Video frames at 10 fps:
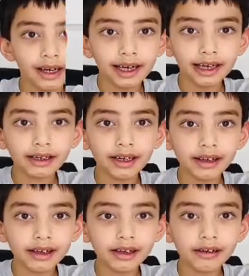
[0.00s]
In
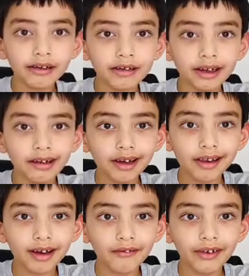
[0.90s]
this new
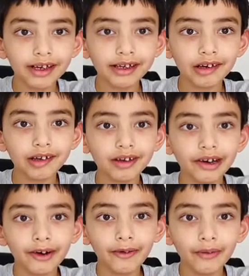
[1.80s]
series of videos,
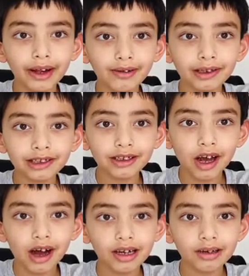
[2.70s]
we will
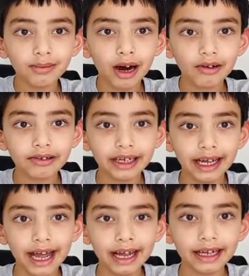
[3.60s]
talk about
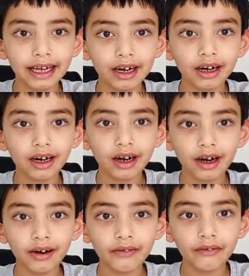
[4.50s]
taking care
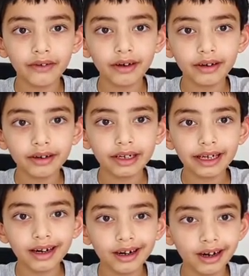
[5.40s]
of the
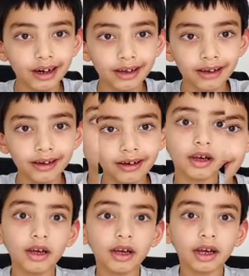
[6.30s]
earth.
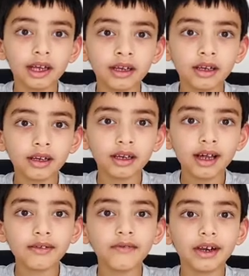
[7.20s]
In
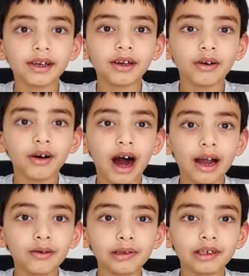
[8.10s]
this video,
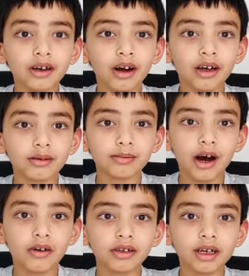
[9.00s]
I will talk
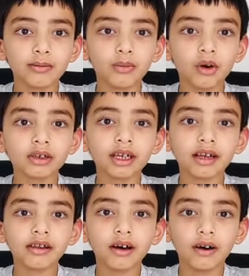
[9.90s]
about
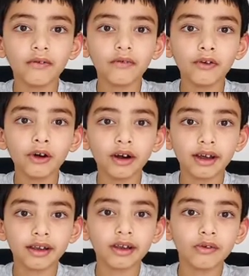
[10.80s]
importance of
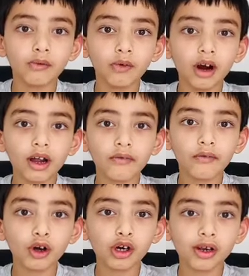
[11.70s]
forests. Why
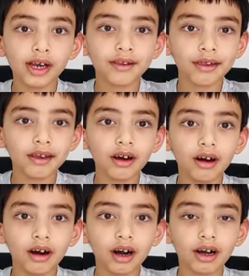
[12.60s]
forests
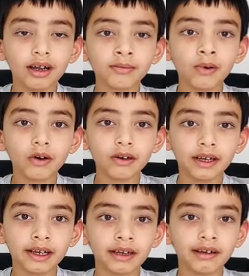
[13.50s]
are
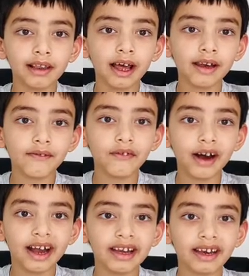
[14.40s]
important. Let's
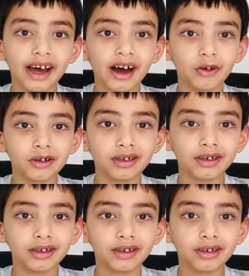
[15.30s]
find out.